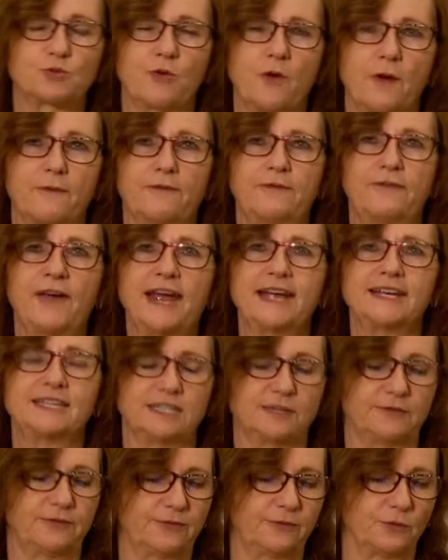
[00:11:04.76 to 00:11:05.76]
were
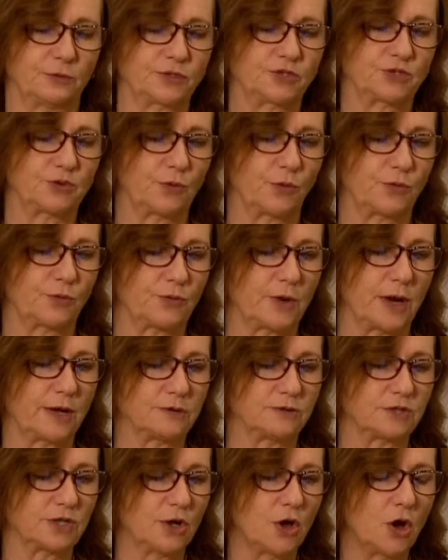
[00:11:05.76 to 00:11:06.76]
effective for sore
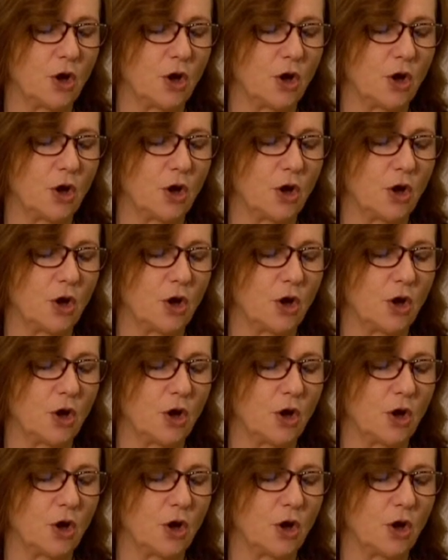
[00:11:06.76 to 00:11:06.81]
throat